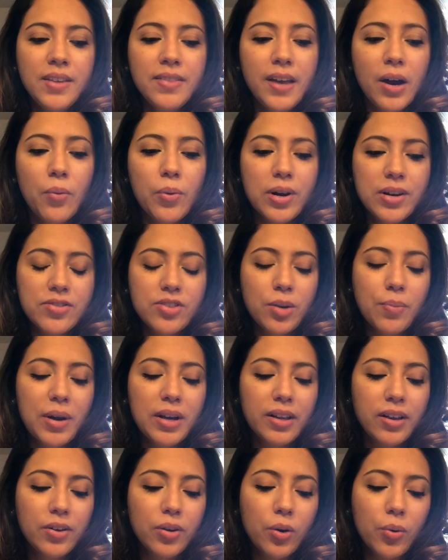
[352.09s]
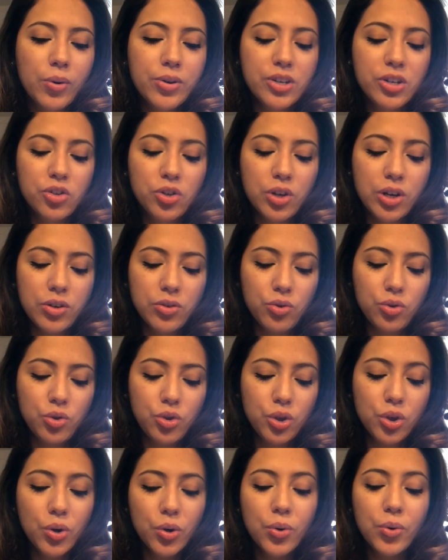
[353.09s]
That when I start my clinical rotation in
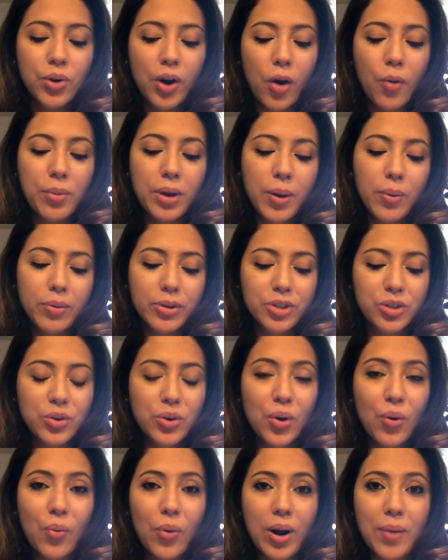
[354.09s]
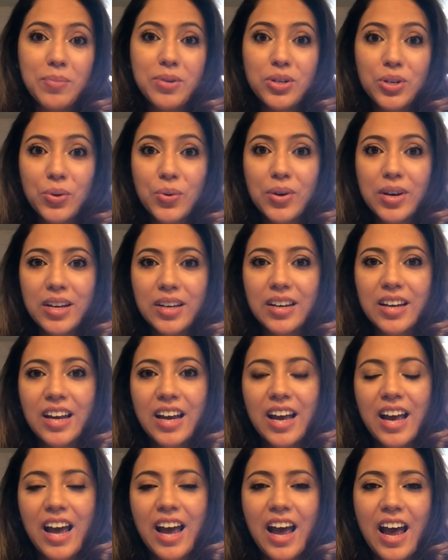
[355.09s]
June, I'll be able to know what I'm doing
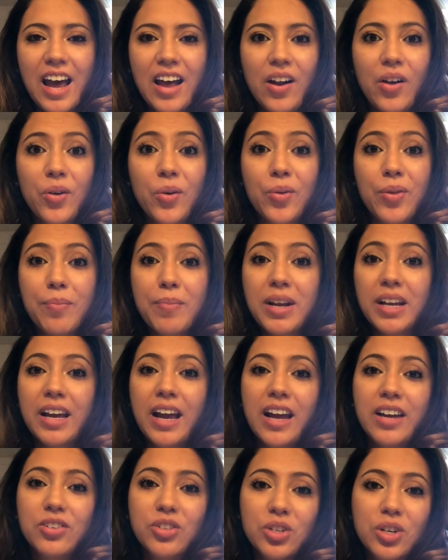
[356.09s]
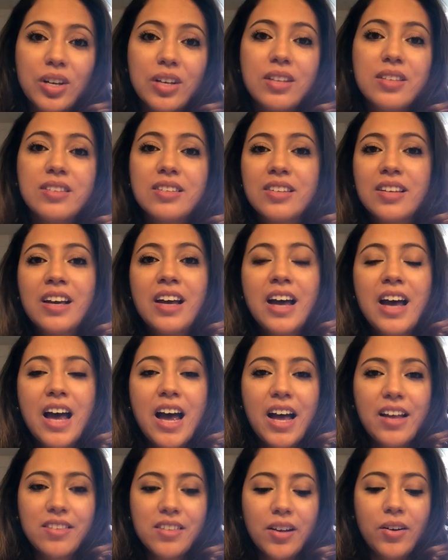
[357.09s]
and I'll know the medications,
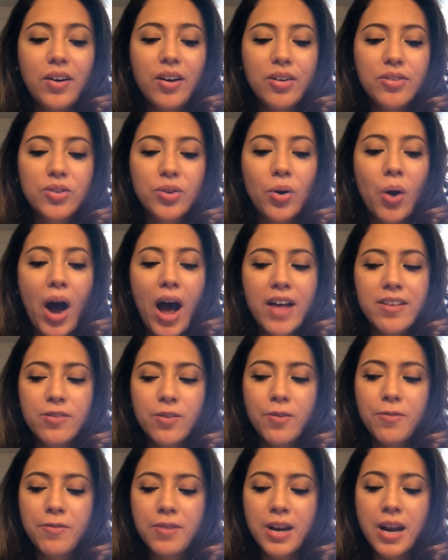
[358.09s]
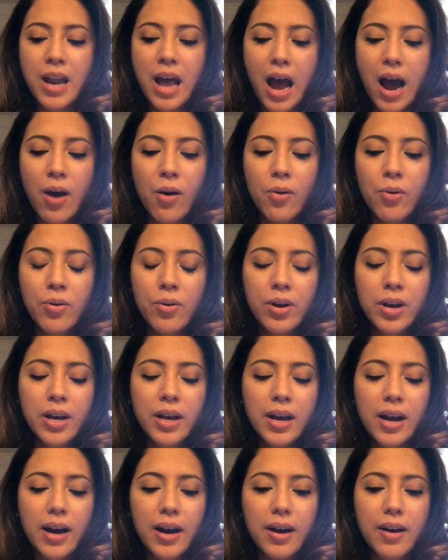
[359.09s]
etc. So as of now,
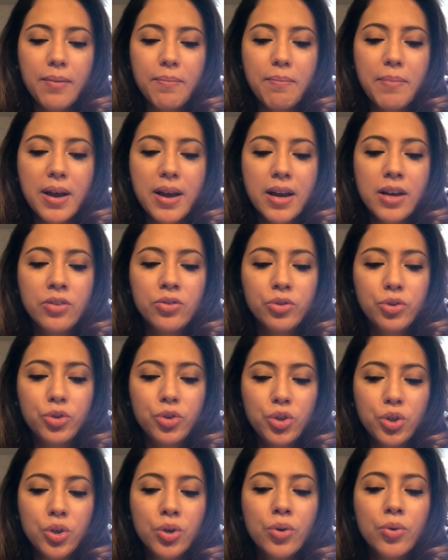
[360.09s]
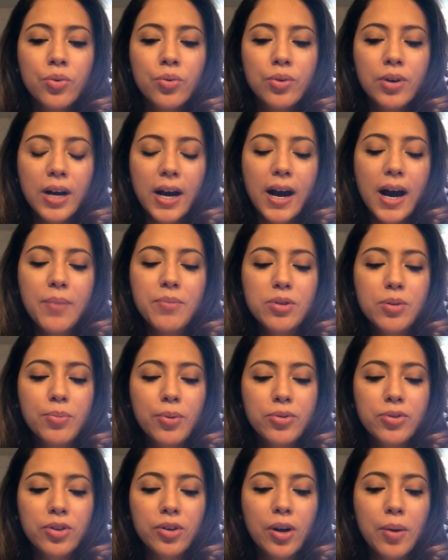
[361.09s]
in June, I'm
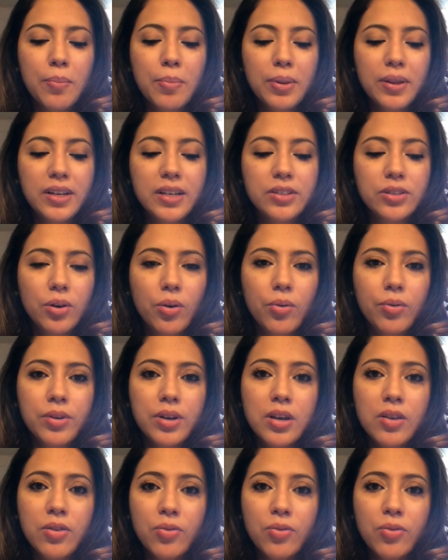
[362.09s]
supposed to complete only